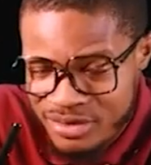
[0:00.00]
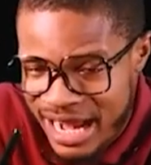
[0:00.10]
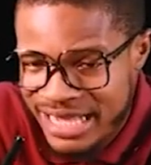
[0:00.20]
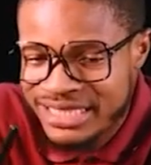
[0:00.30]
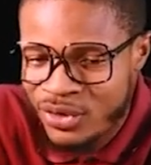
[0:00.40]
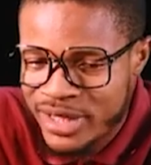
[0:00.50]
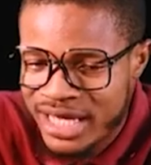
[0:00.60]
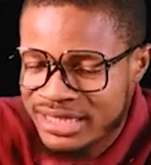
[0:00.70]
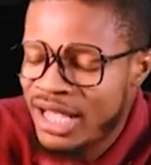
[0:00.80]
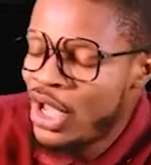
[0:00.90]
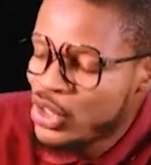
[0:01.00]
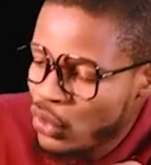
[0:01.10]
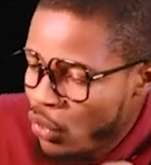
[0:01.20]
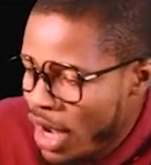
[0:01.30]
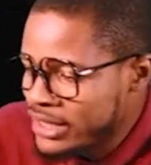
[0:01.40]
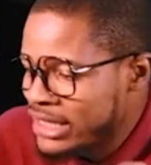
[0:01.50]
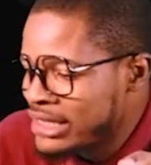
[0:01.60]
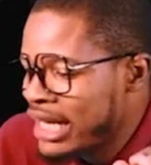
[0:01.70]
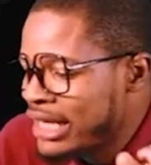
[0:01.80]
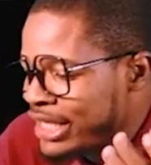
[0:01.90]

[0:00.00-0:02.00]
right? Oh, yes. So what is it?